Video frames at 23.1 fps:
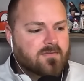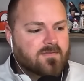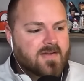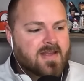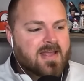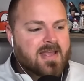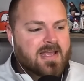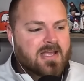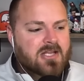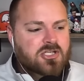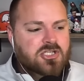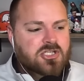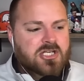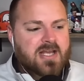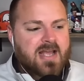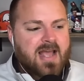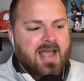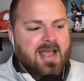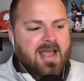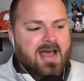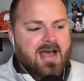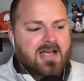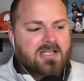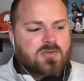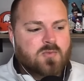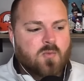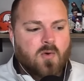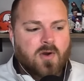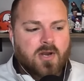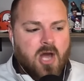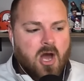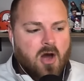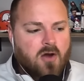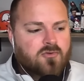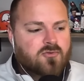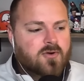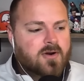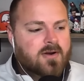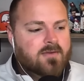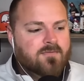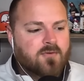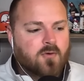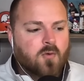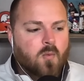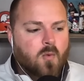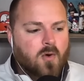V-E-G-A-S-100 for